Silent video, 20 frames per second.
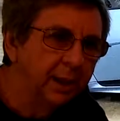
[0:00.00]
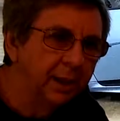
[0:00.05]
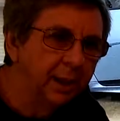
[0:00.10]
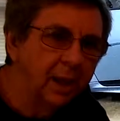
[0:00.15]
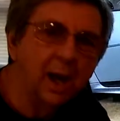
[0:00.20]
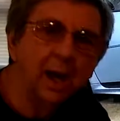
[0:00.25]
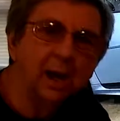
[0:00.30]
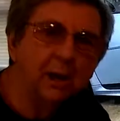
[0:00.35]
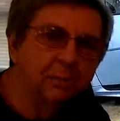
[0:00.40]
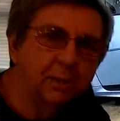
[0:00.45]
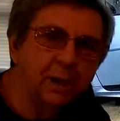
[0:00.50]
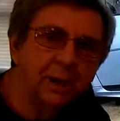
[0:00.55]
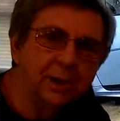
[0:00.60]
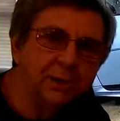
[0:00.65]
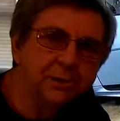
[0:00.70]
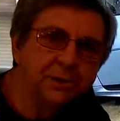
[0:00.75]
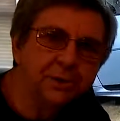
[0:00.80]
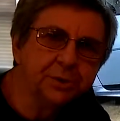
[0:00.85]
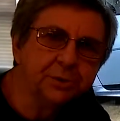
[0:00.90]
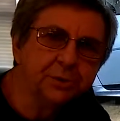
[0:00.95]
a lot of
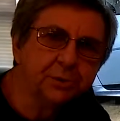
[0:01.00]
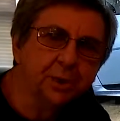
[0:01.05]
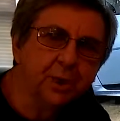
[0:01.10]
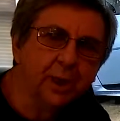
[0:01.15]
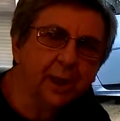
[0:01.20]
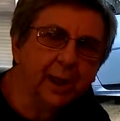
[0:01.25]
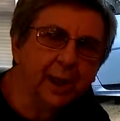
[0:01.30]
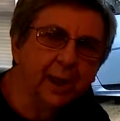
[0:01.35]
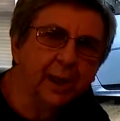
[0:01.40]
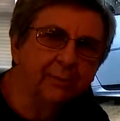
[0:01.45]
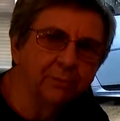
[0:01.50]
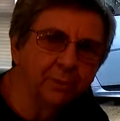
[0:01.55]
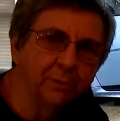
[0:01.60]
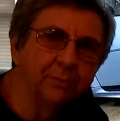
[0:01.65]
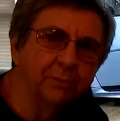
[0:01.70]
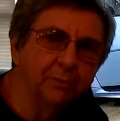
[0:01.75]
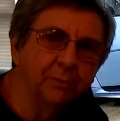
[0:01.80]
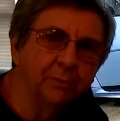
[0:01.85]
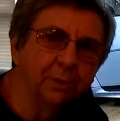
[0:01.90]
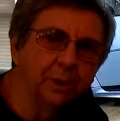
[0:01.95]
places have
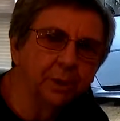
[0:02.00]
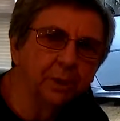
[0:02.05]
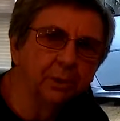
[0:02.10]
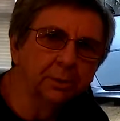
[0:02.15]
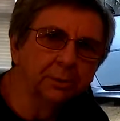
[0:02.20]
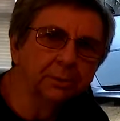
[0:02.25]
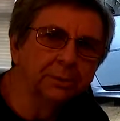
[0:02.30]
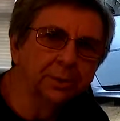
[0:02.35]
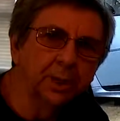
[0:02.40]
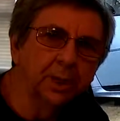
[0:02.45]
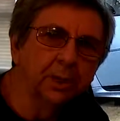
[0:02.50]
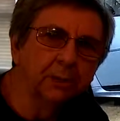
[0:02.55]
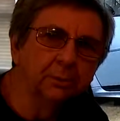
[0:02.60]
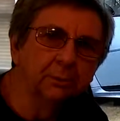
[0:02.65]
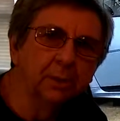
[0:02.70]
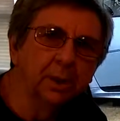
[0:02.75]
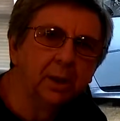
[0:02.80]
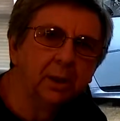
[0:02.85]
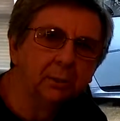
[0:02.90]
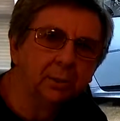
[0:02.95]
them, you know, sell
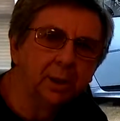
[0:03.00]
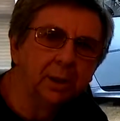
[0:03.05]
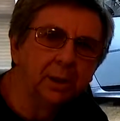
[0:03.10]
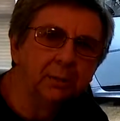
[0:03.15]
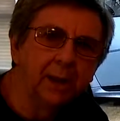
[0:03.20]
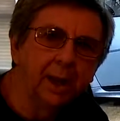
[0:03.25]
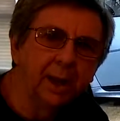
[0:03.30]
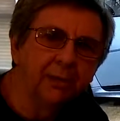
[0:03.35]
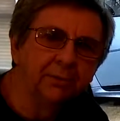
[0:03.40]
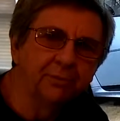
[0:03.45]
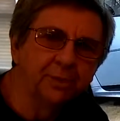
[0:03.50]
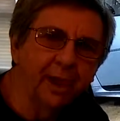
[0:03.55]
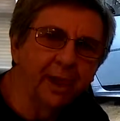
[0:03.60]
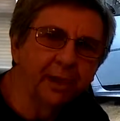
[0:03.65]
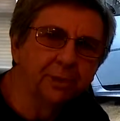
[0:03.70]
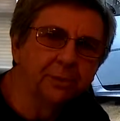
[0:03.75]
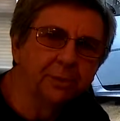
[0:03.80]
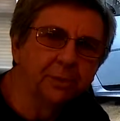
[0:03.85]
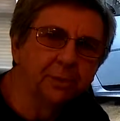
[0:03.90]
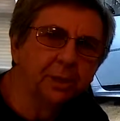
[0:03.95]
them
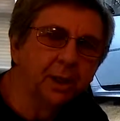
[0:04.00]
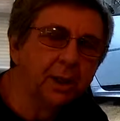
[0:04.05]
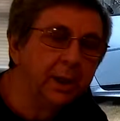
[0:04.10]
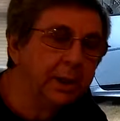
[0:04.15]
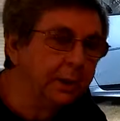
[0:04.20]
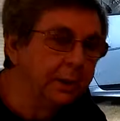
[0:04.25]
remanufactured.